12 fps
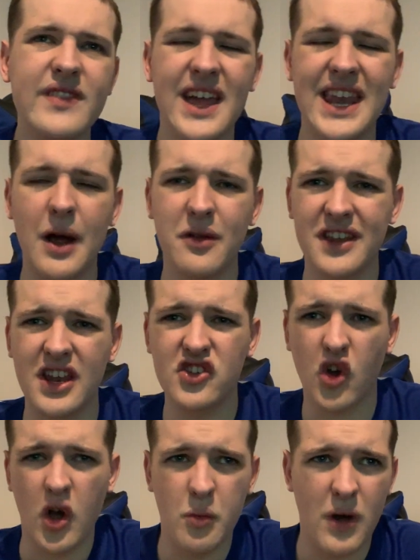And that was at the
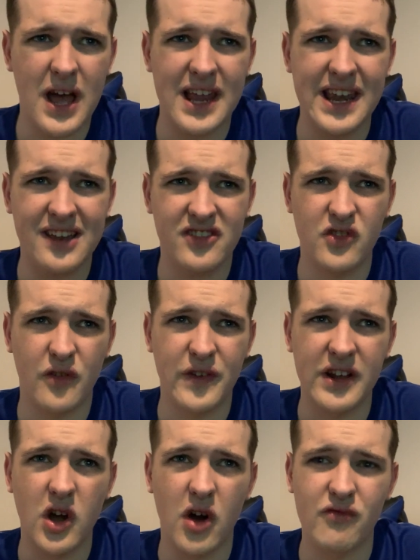time where Leicester, I
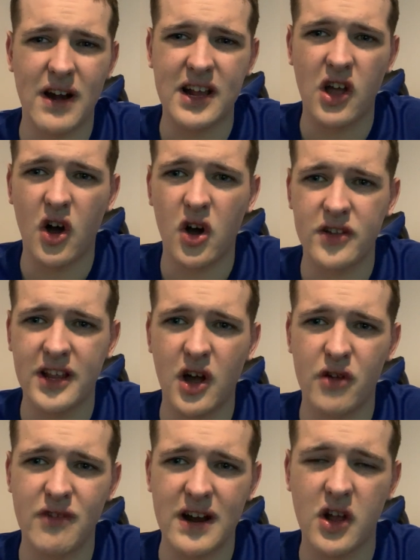think, got a red card. They got
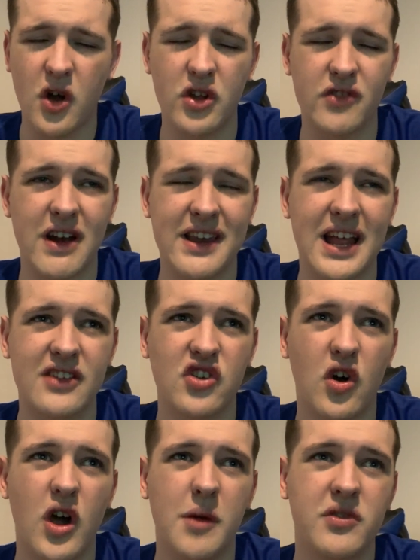a red card around that
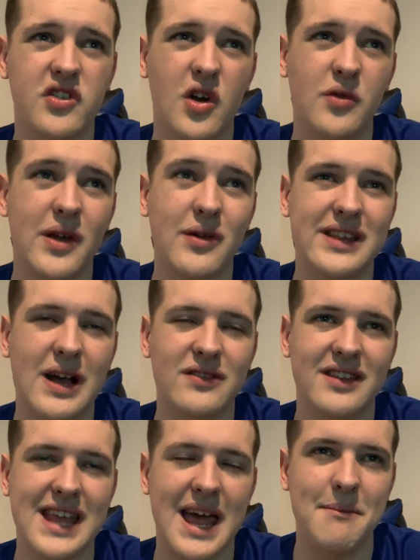time. So they were down to
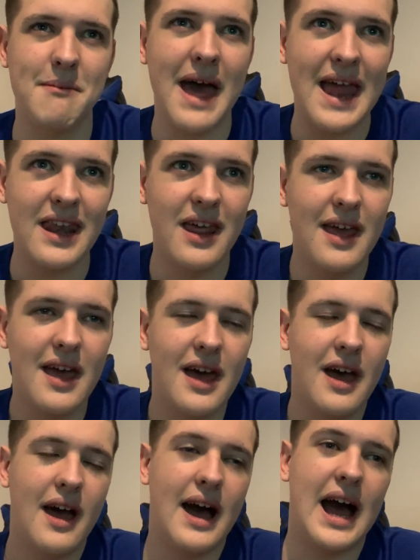10 men.
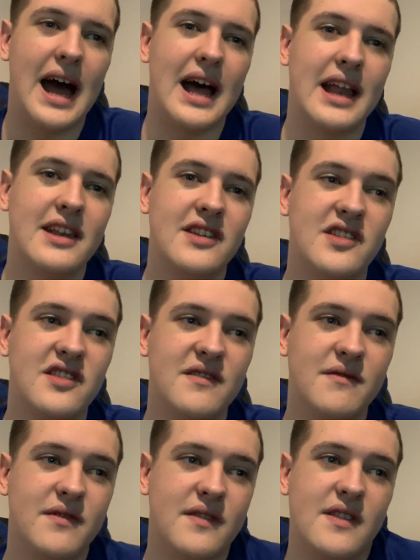And
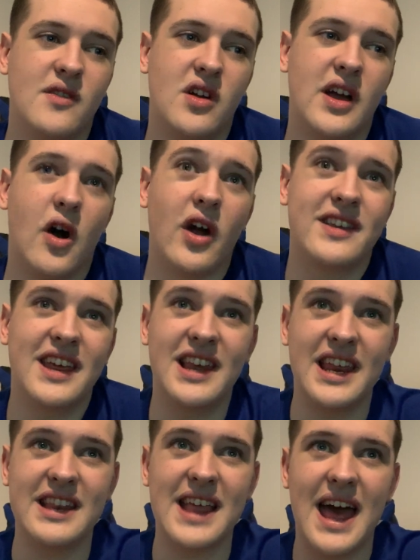
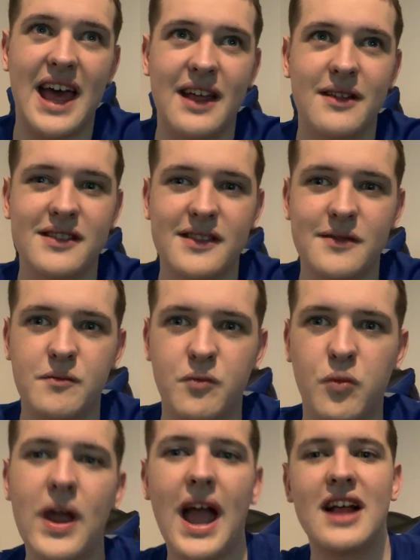ideally, there
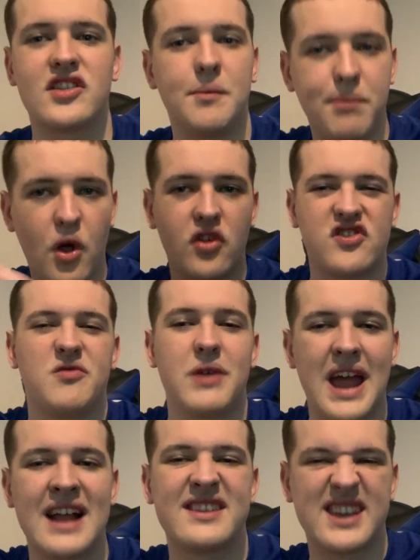we had to blossom. We
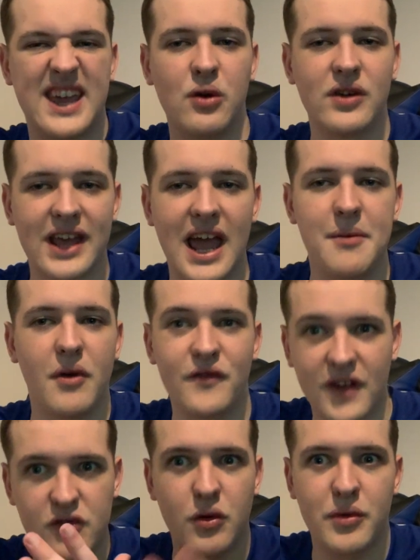had to kill the game off.
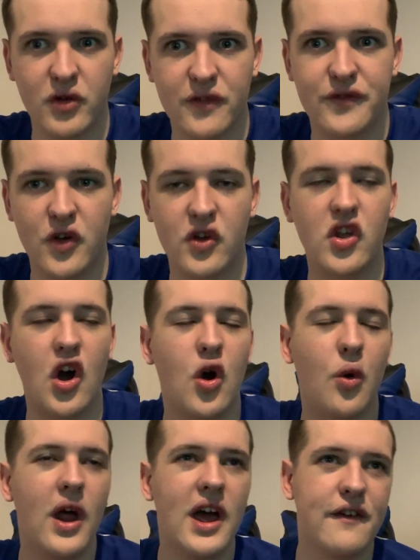That's where we got the third
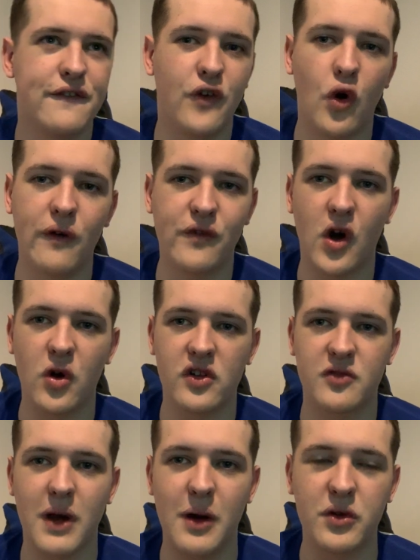goal. Fourth goal
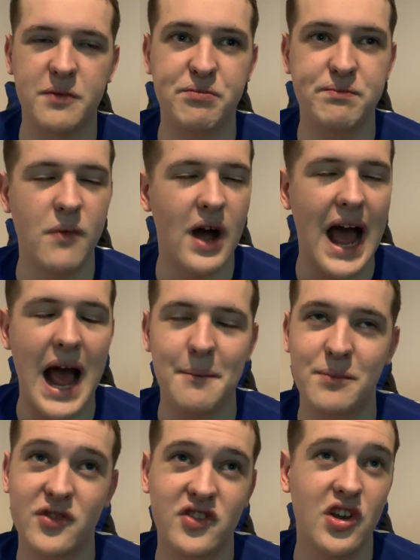as well was
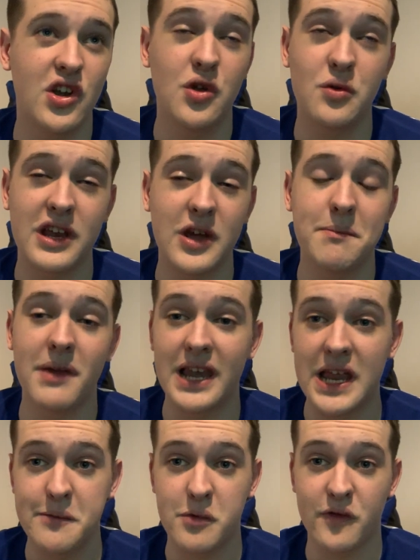absolutely
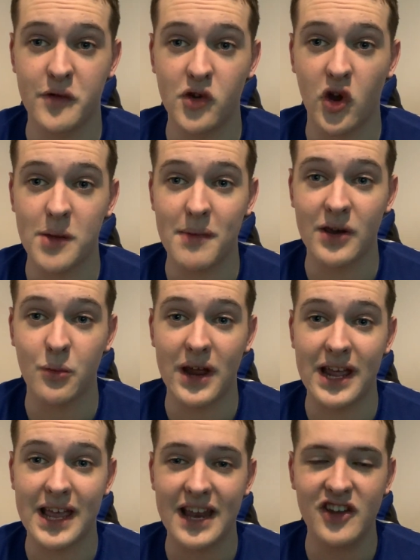unbelievable from Nonny
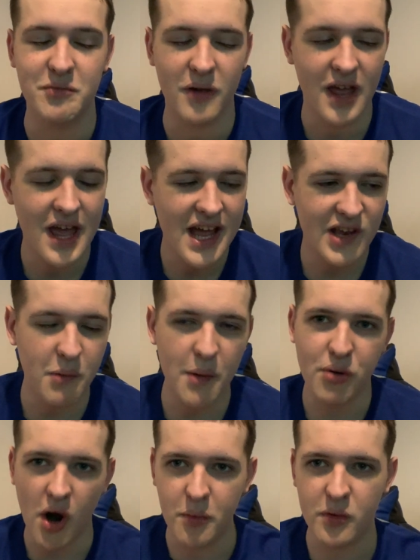Madueke. It's my
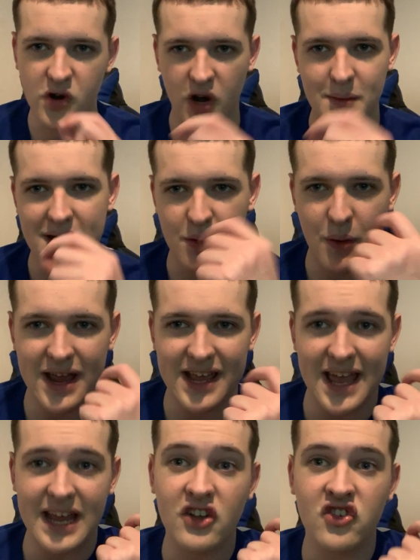problem with Nonny Madueke.
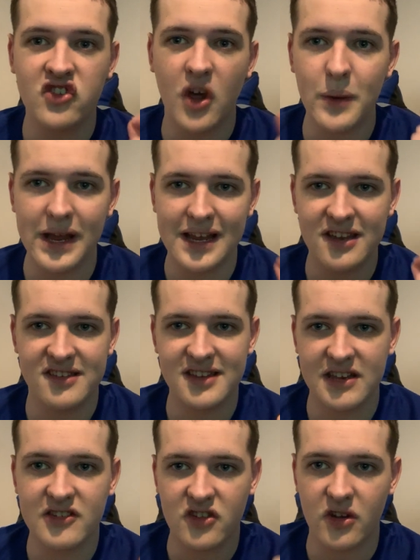He's so
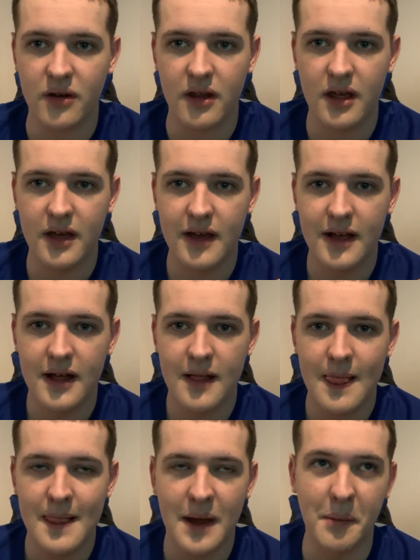inconsistent.
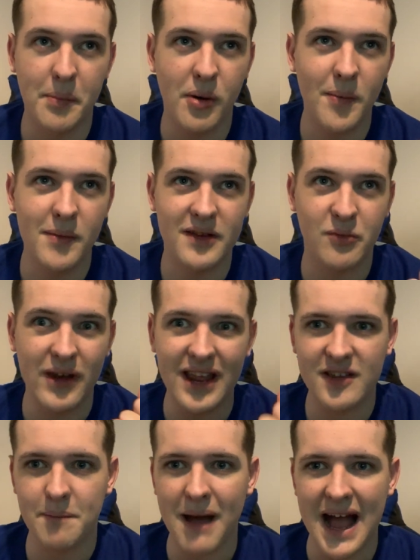And my problem is, when he has
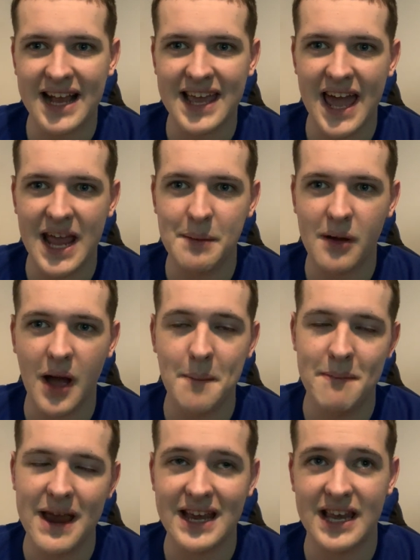a bad game,
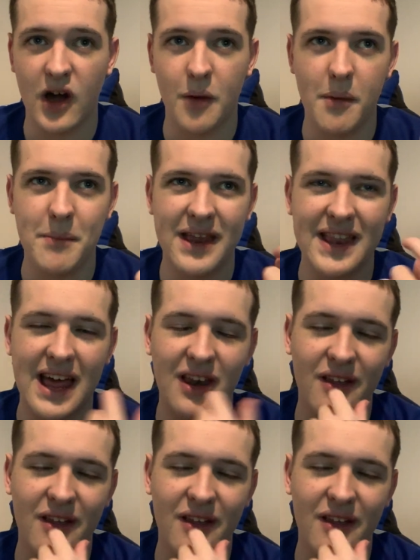admittedly, I'm a bit there